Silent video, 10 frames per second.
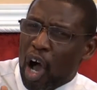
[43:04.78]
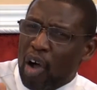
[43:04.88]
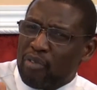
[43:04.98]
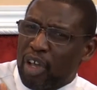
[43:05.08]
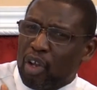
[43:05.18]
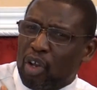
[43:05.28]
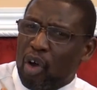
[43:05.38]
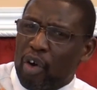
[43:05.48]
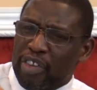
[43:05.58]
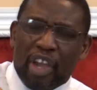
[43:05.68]
of the
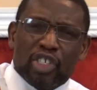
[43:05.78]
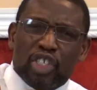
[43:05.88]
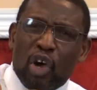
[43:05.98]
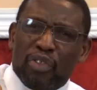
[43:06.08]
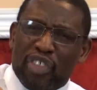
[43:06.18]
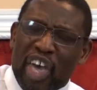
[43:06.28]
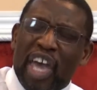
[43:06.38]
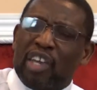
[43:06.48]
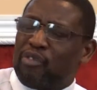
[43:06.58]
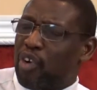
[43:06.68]
Lord. They are so
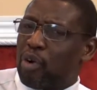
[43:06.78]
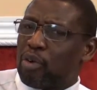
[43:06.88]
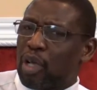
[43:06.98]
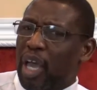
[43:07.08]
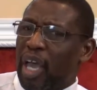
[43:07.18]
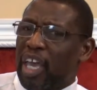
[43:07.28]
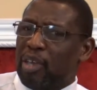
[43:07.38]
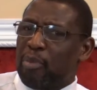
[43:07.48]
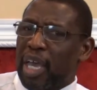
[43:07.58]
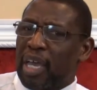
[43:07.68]
thankful,
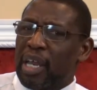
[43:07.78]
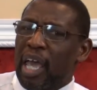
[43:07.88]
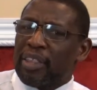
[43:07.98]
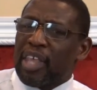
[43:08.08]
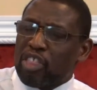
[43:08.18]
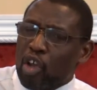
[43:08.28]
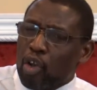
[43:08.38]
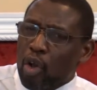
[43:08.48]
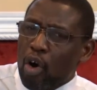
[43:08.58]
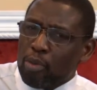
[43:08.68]
amen, that the
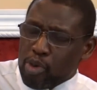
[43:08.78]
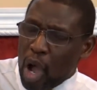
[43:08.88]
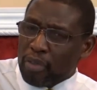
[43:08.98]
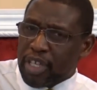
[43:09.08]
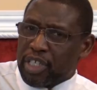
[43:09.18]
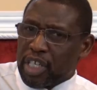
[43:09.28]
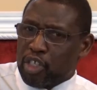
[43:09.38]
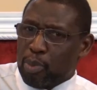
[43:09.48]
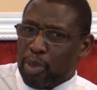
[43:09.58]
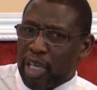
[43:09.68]
Lord brought this
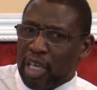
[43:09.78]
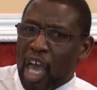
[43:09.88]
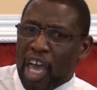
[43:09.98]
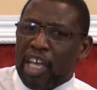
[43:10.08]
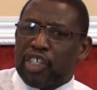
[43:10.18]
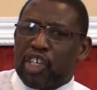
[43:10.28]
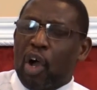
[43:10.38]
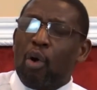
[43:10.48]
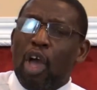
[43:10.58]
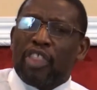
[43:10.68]
into being. And
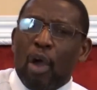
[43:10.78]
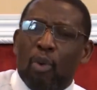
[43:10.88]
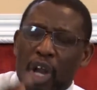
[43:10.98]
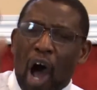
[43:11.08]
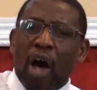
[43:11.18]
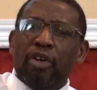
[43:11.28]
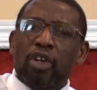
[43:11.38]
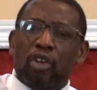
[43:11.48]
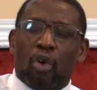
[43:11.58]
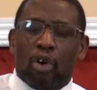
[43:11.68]
so they would honor the
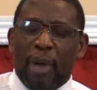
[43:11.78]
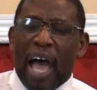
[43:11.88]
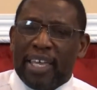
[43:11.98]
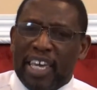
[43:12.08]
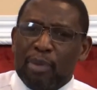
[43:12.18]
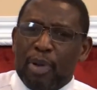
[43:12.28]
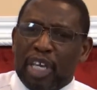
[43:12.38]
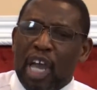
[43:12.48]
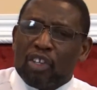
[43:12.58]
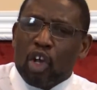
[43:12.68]
Lord by keeping
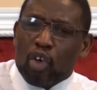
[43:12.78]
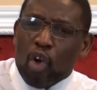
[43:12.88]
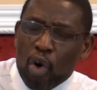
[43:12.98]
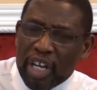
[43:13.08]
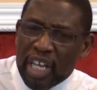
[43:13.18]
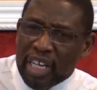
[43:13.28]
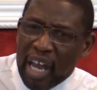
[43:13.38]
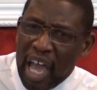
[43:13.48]
the Lord in